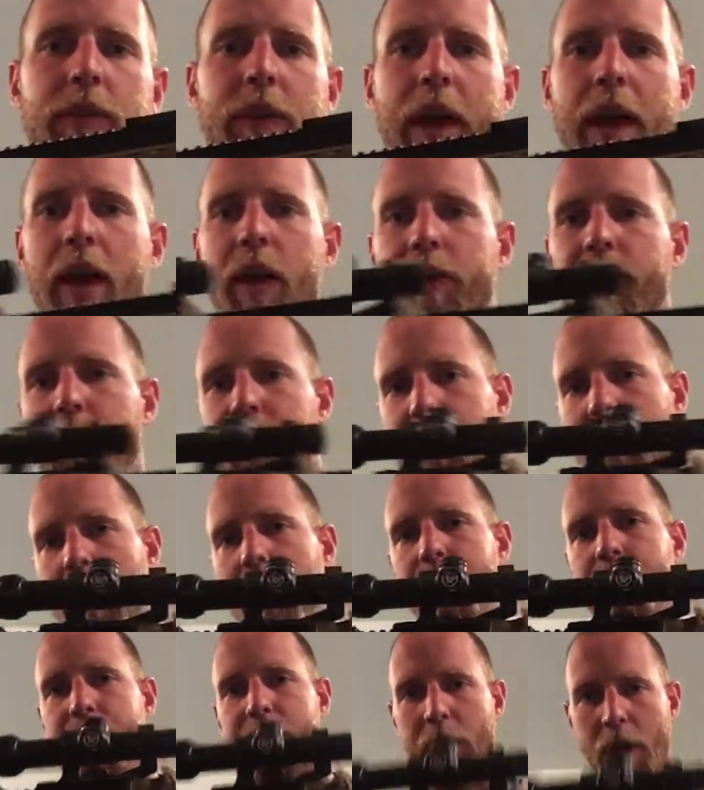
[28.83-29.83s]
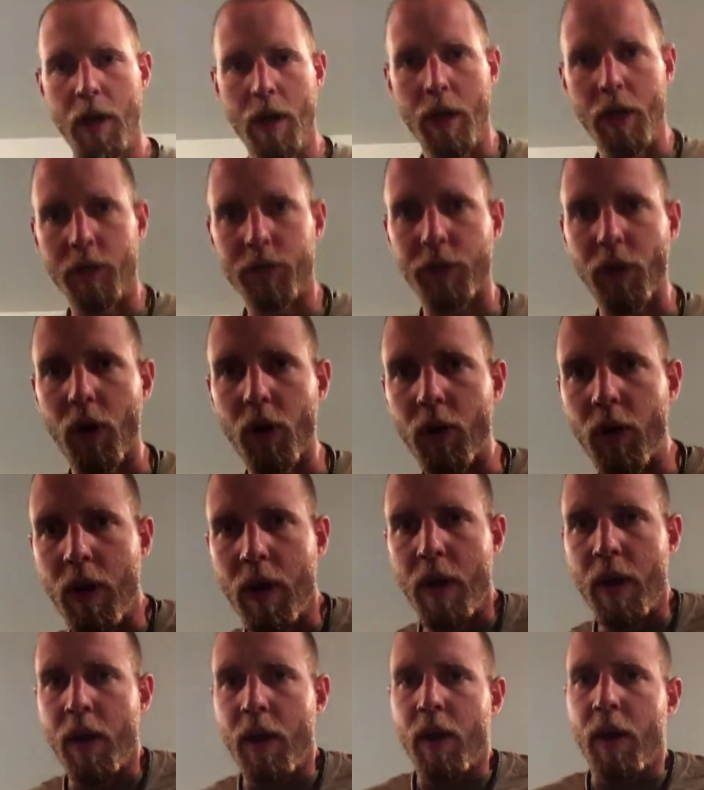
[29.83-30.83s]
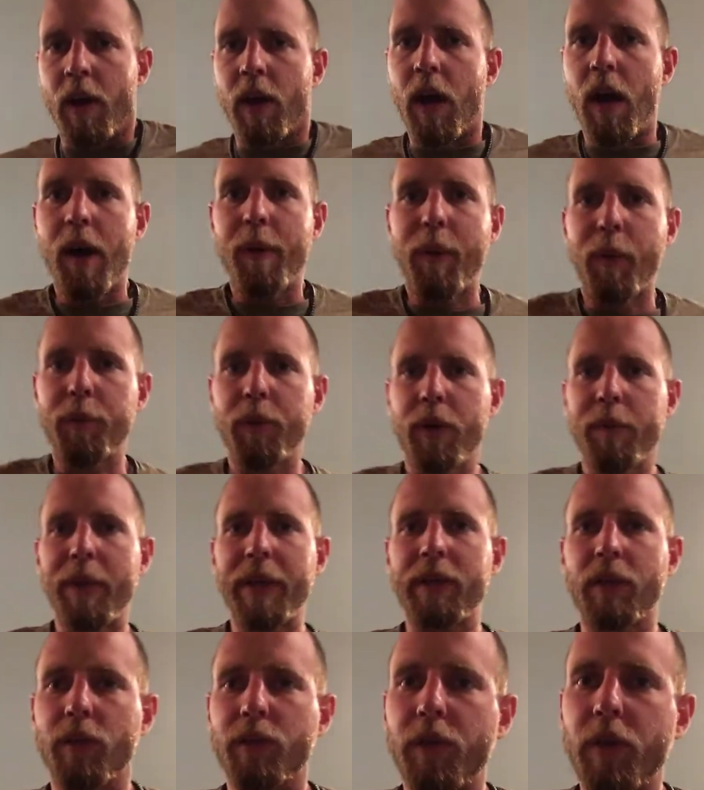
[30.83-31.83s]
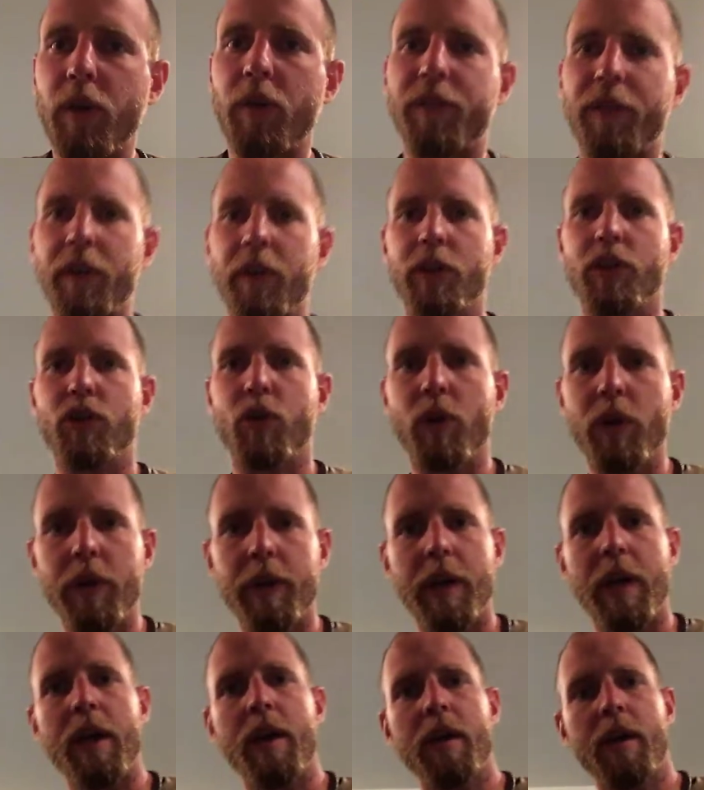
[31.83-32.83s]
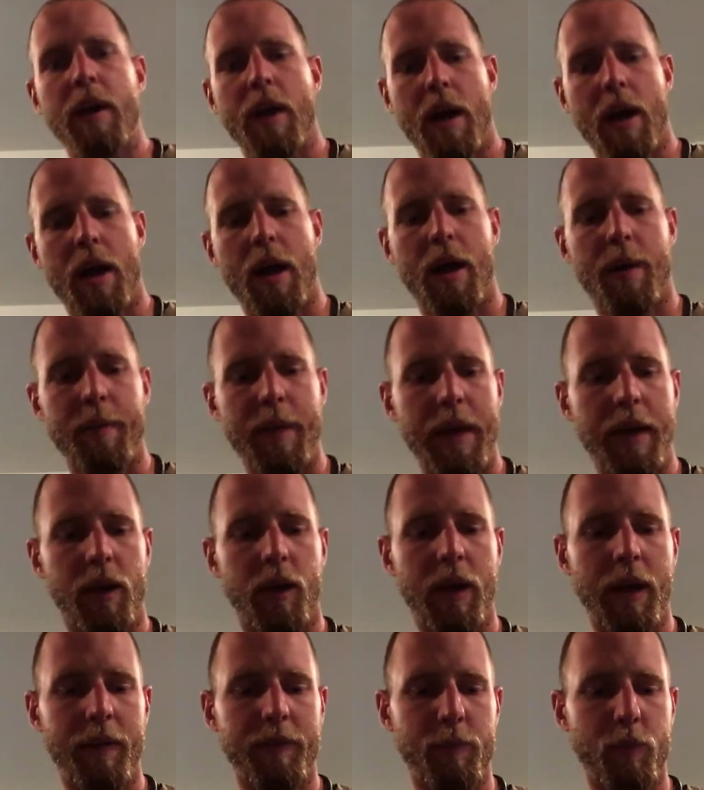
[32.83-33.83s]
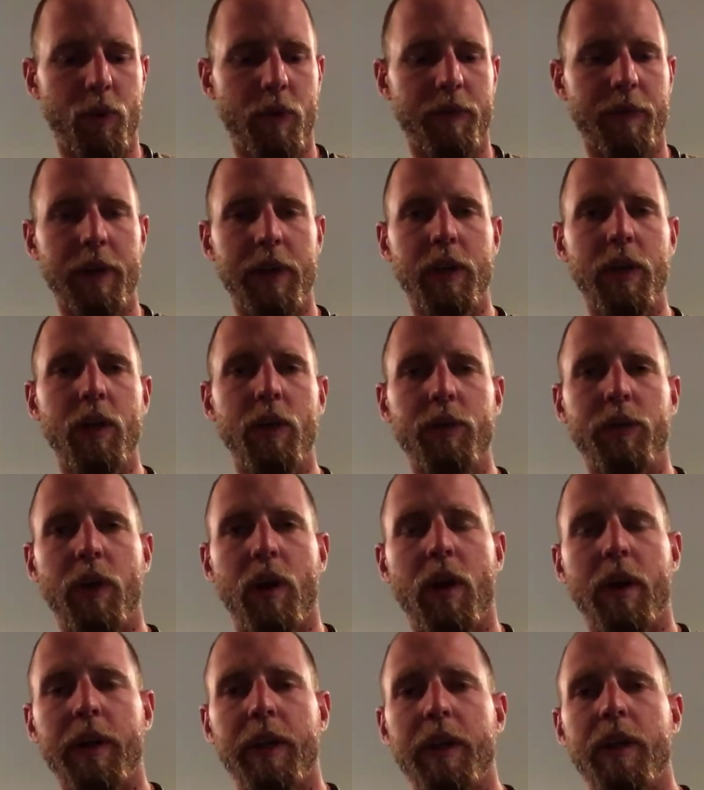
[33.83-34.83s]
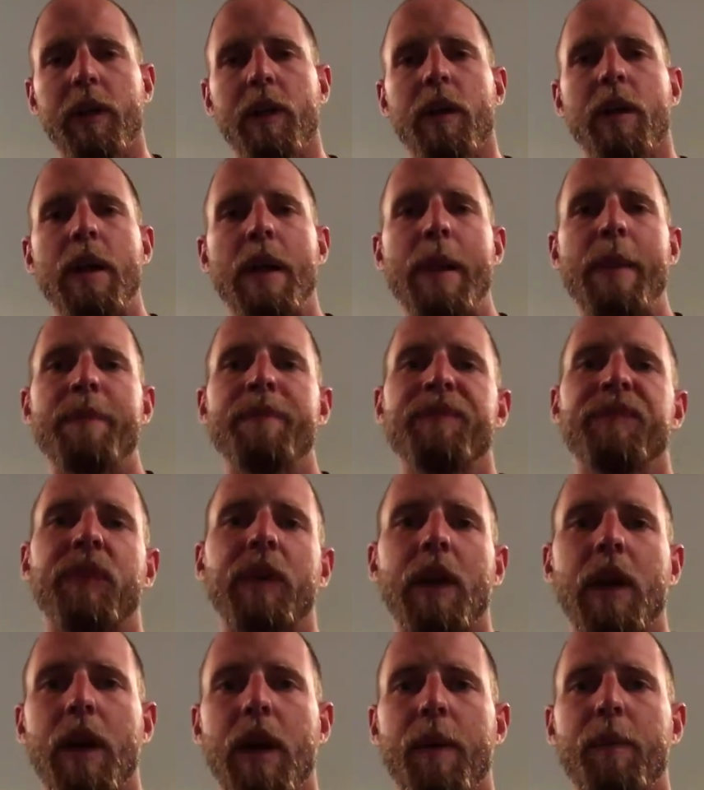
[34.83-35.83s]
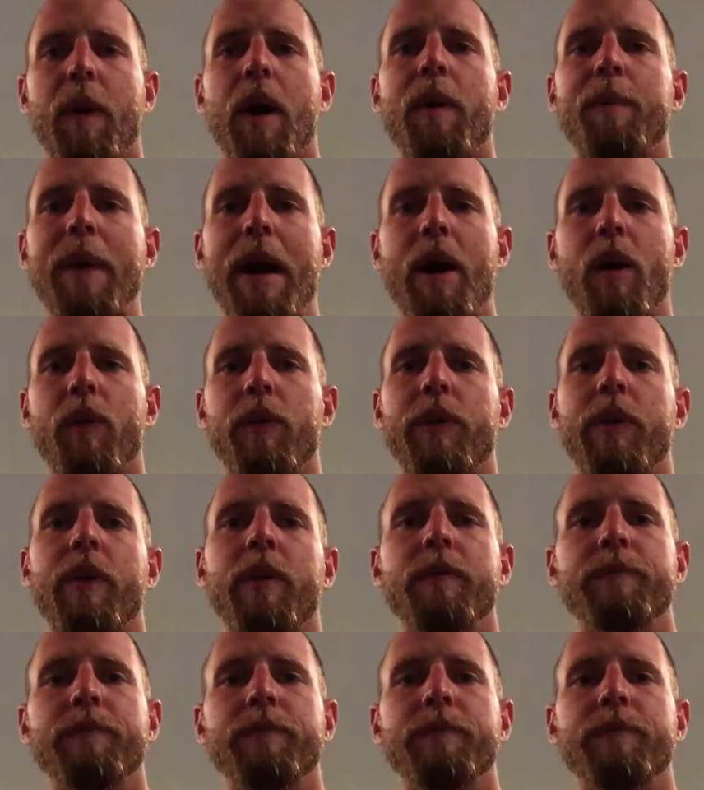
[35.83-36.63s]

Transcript: the AR15. So I'm going to make this video fairly short, and I'll have more videos on here about,